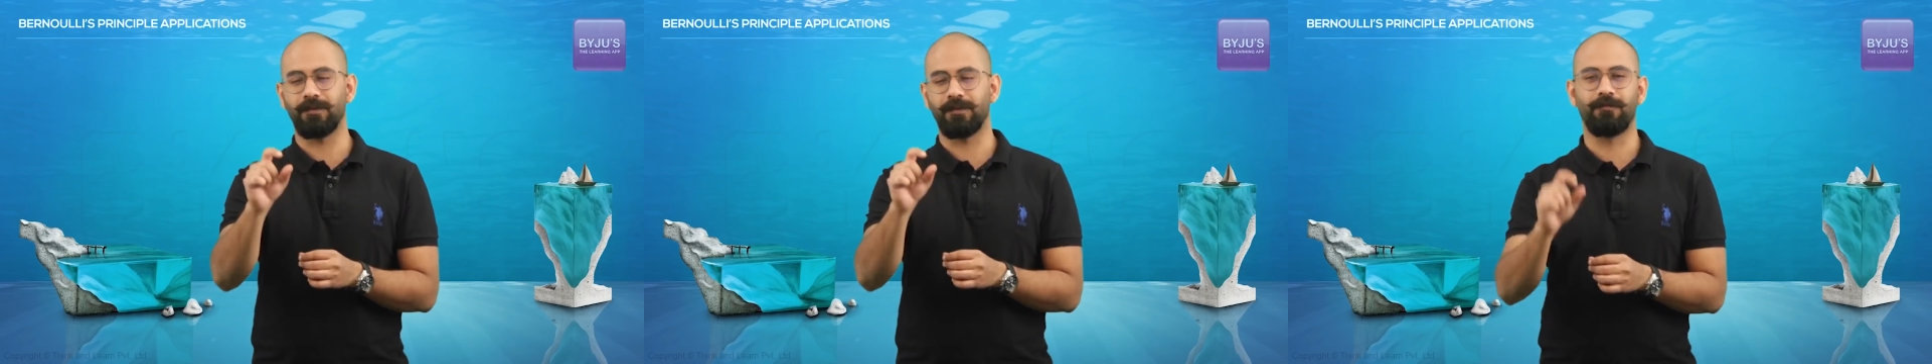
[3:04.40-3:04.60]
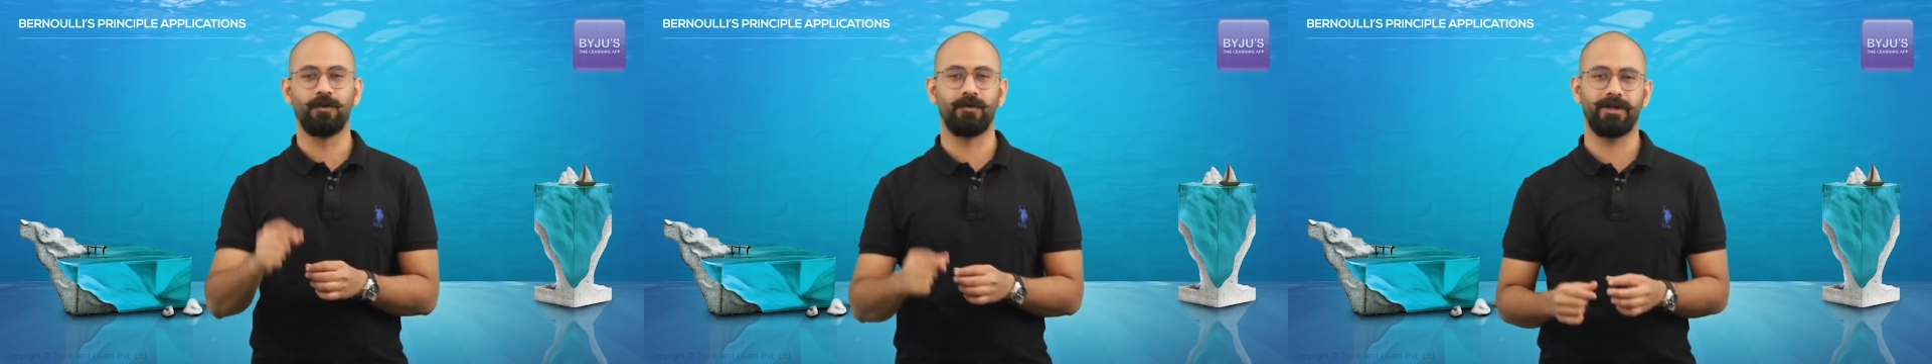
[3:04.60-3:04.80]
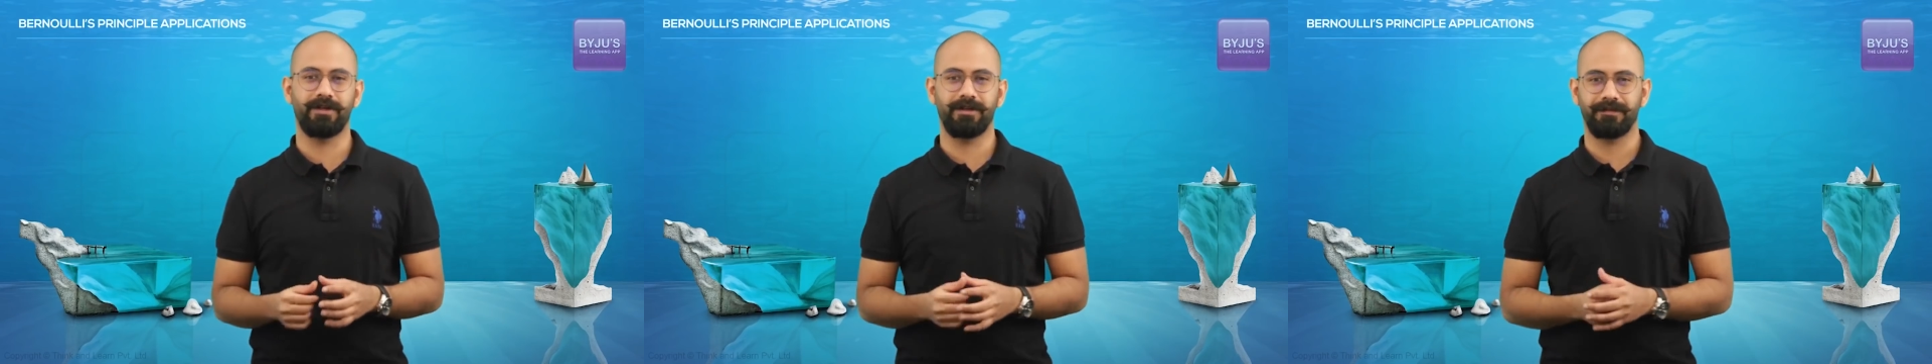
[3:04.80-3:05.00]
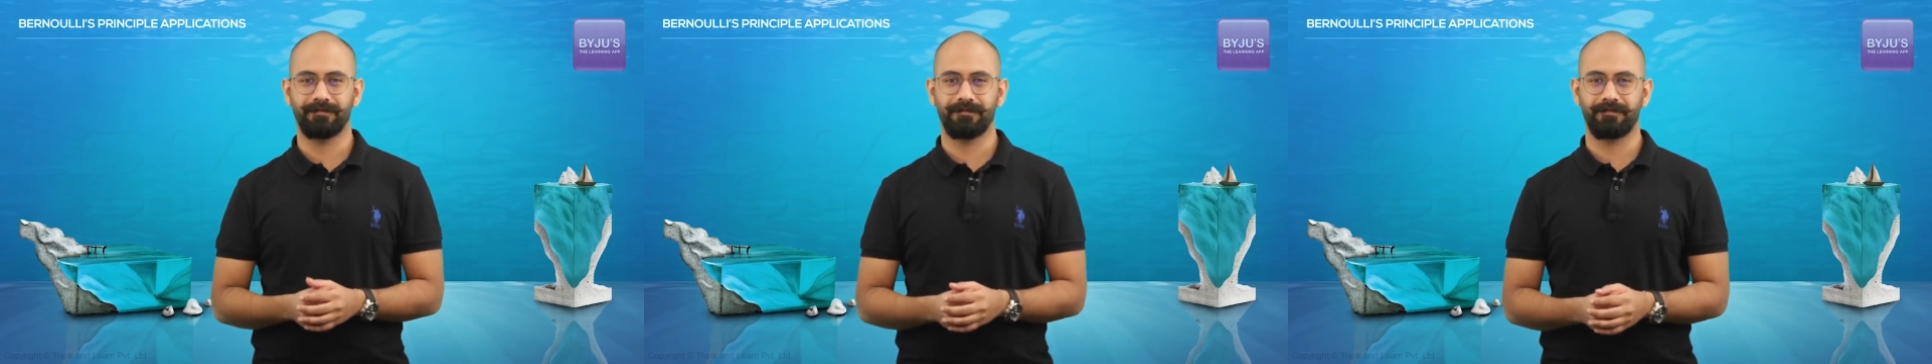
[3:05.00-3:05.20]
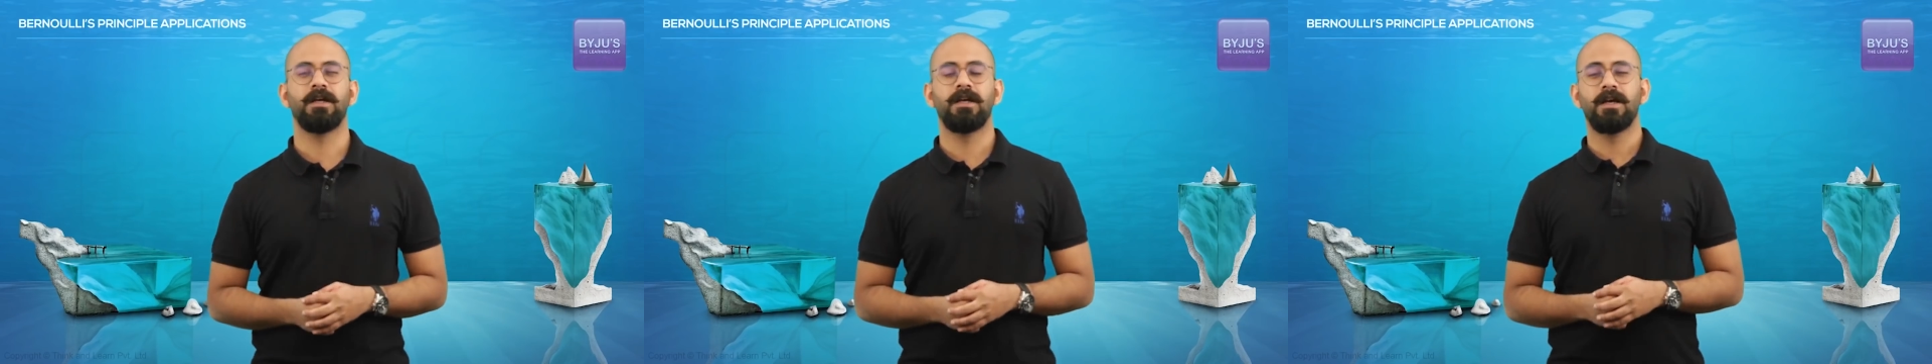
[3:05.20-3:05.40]
of the fluid.
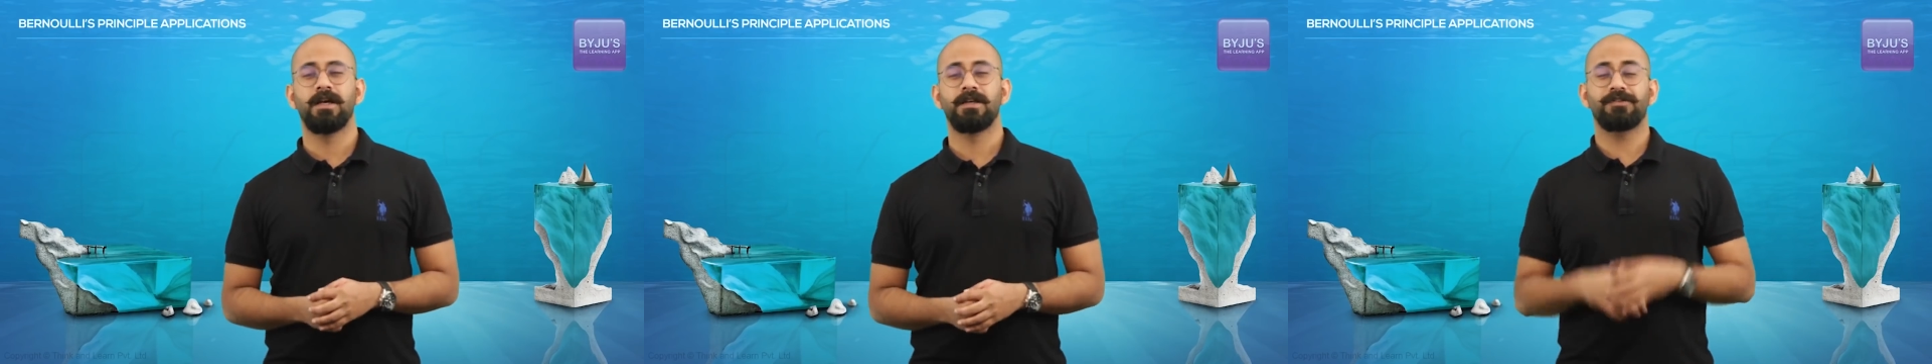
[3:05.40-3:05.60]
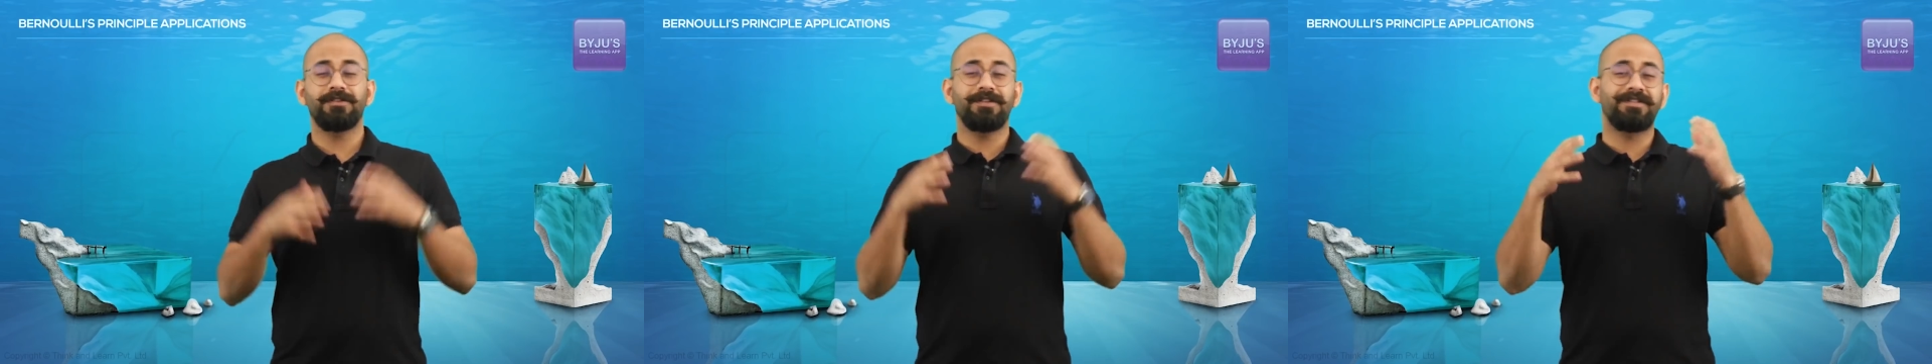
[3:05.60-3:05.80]
So,